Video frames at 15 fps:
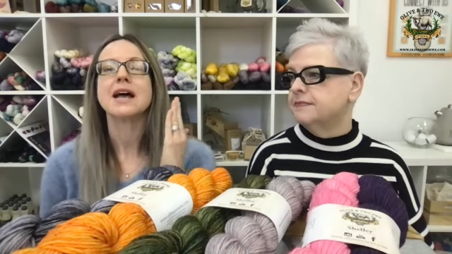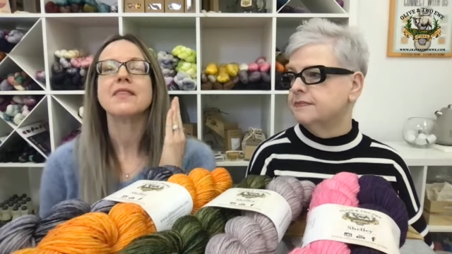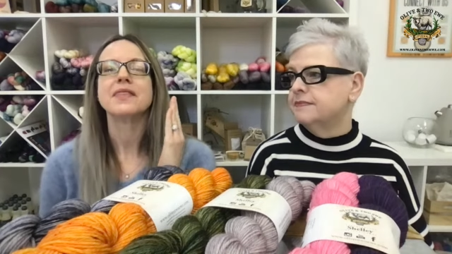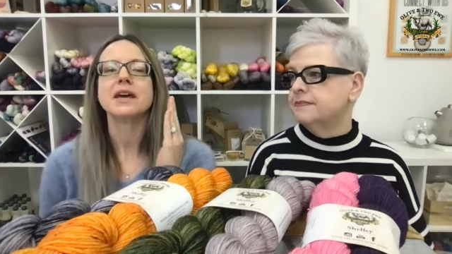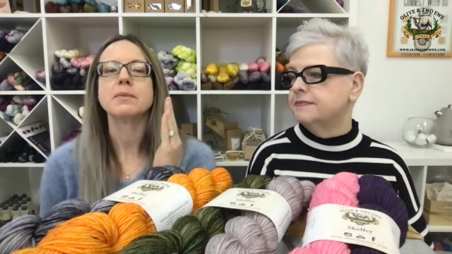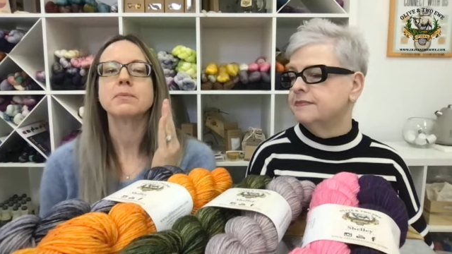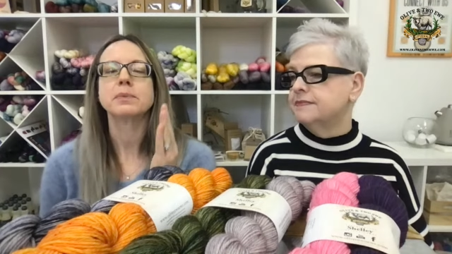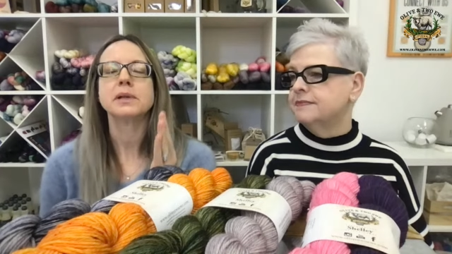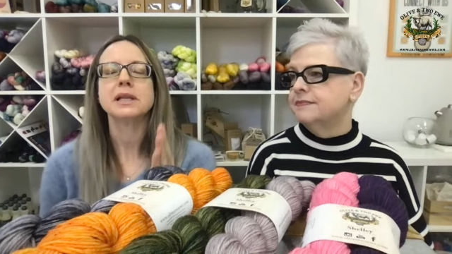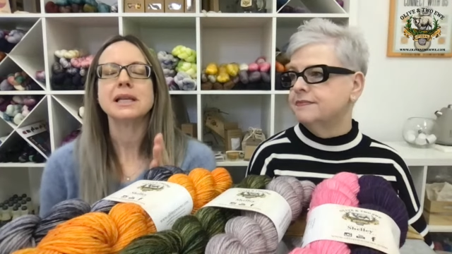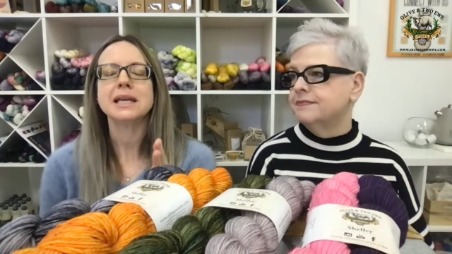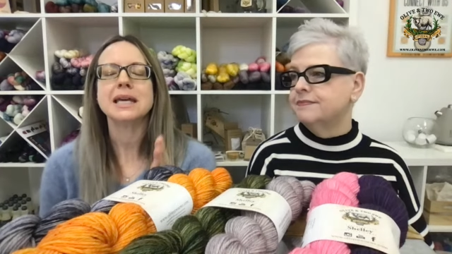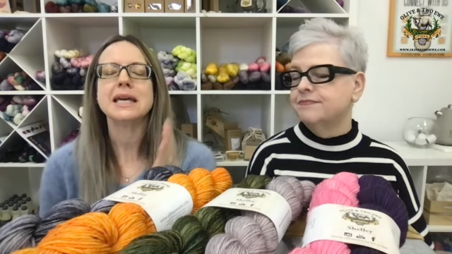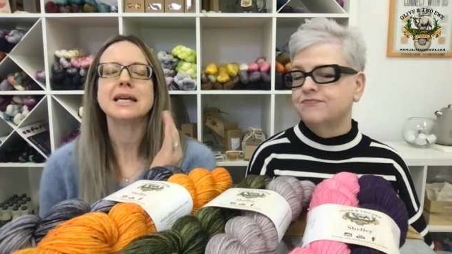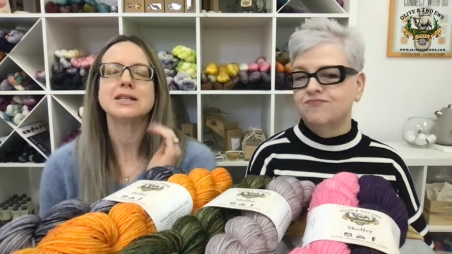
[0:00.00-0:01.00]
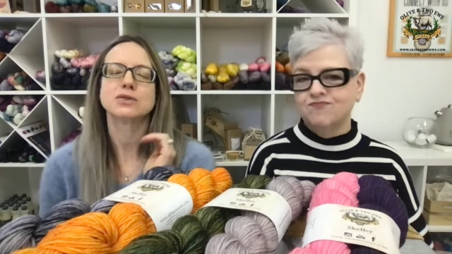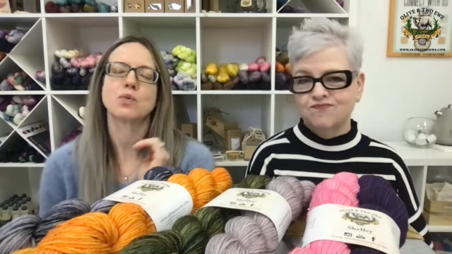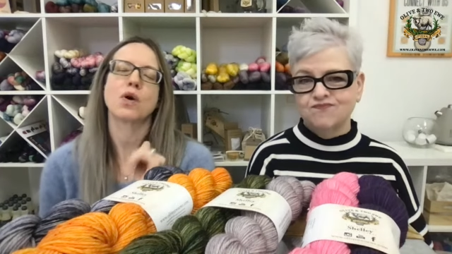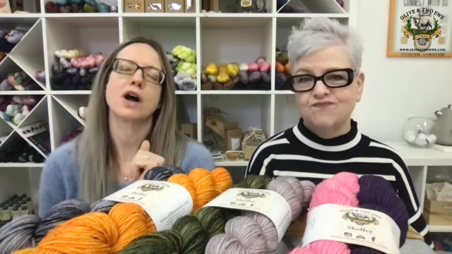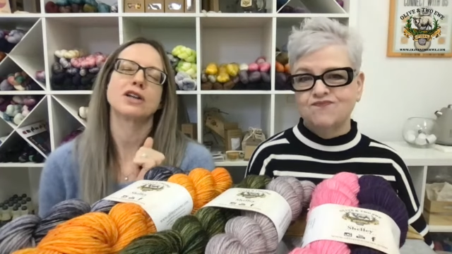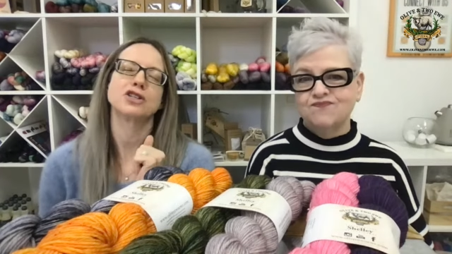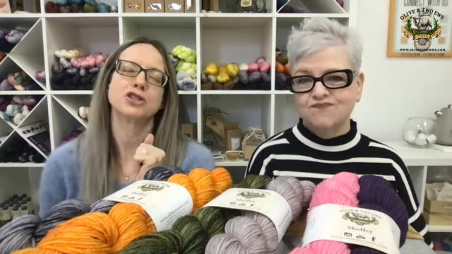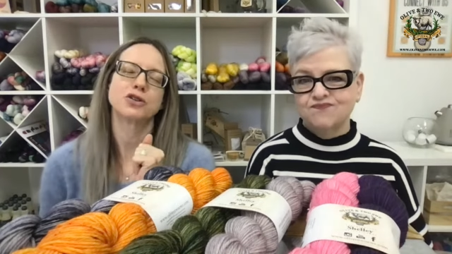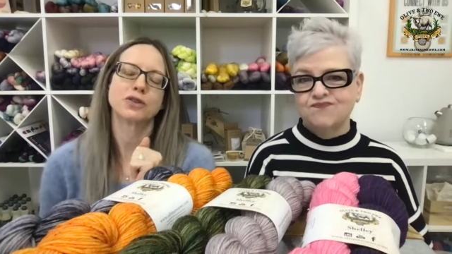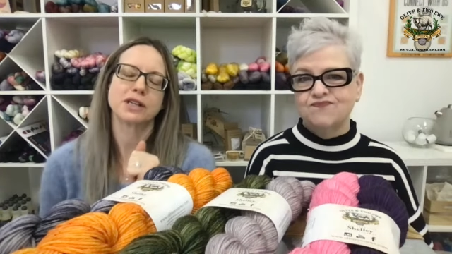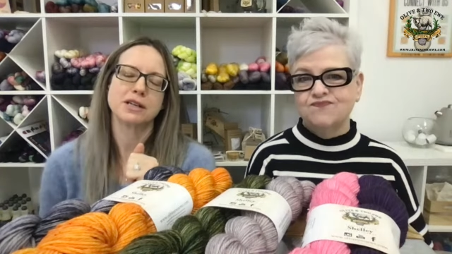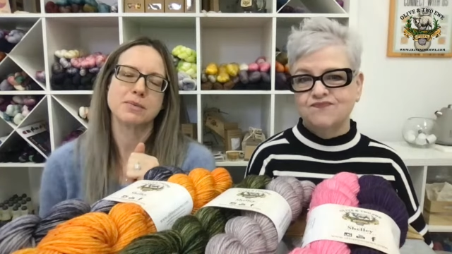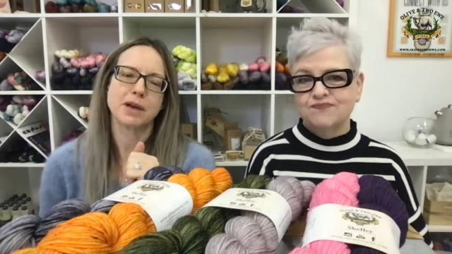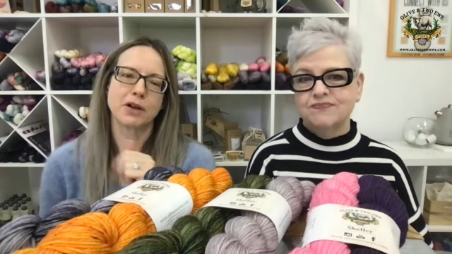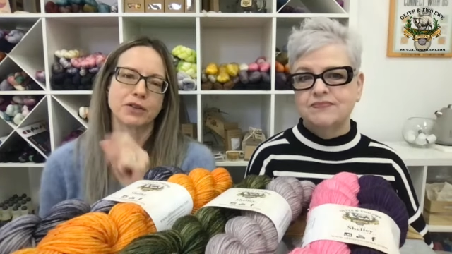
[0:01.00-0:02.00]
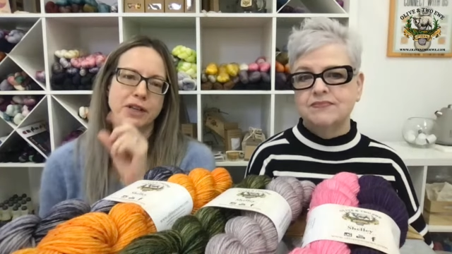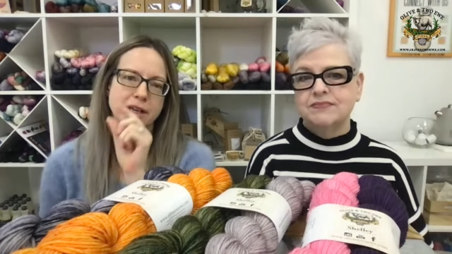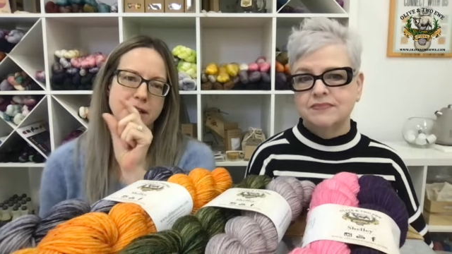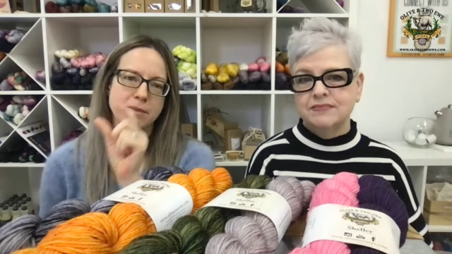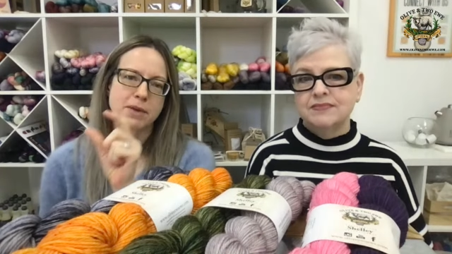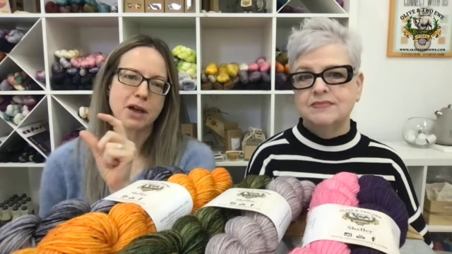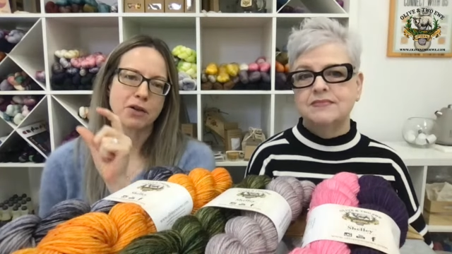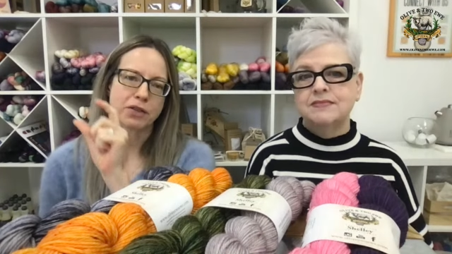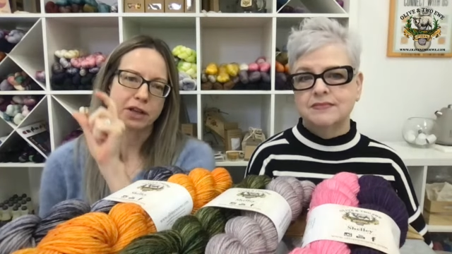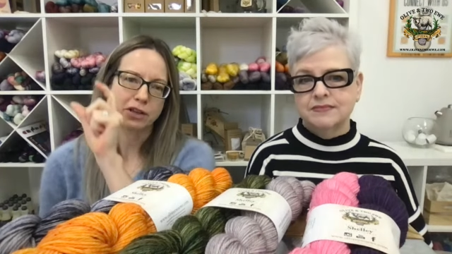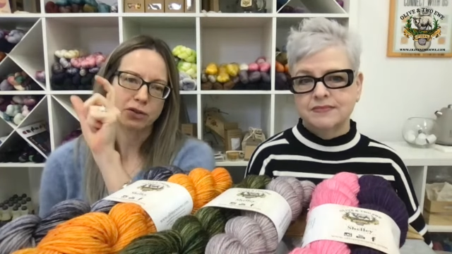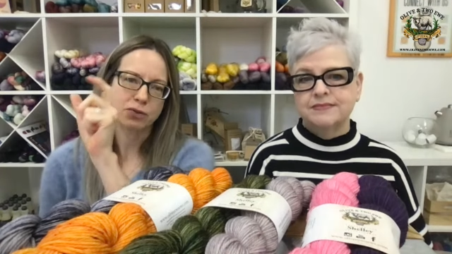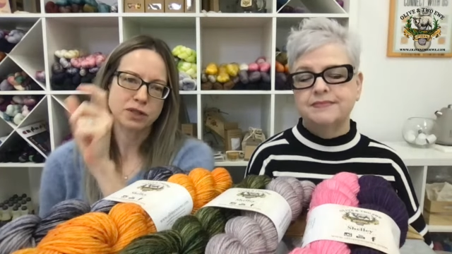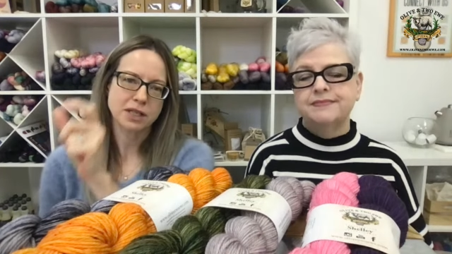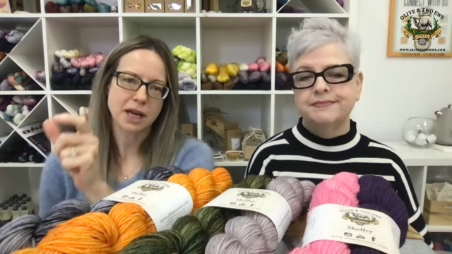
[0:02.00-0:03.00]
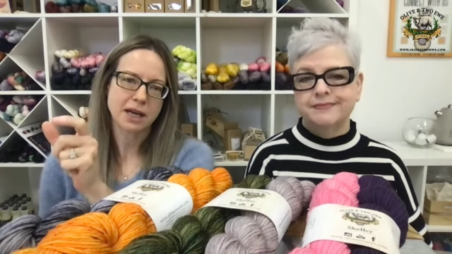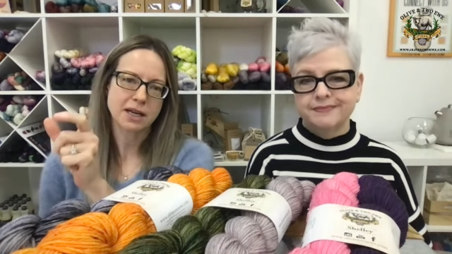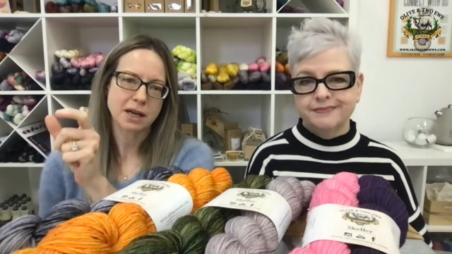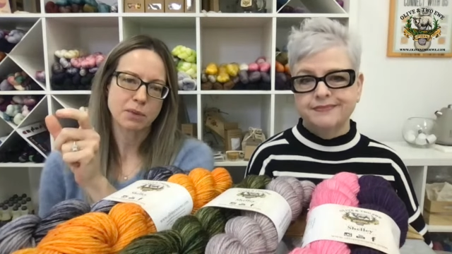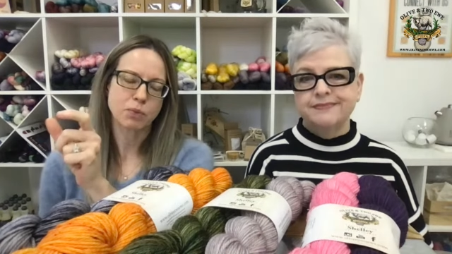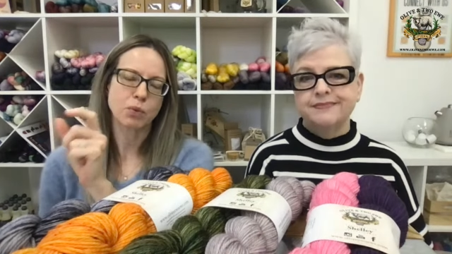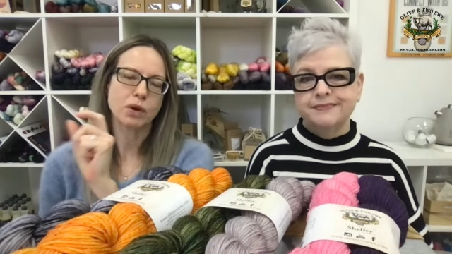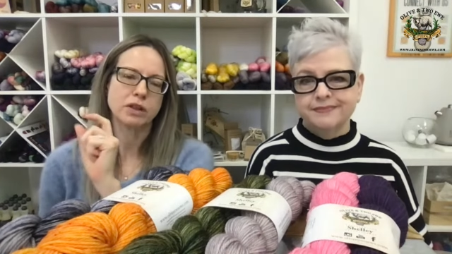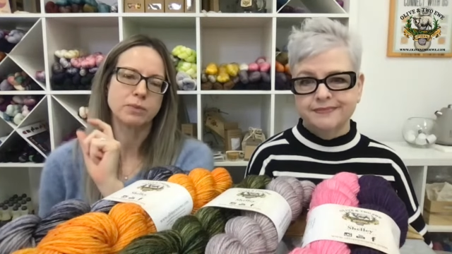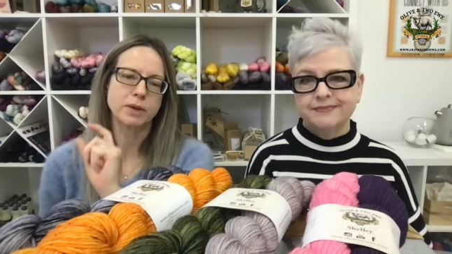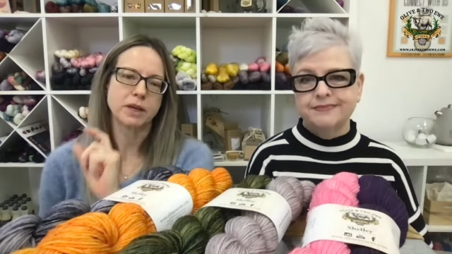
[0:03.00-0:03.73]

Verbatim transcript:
Speaker 1: then please watch your email, the email that you signed up with,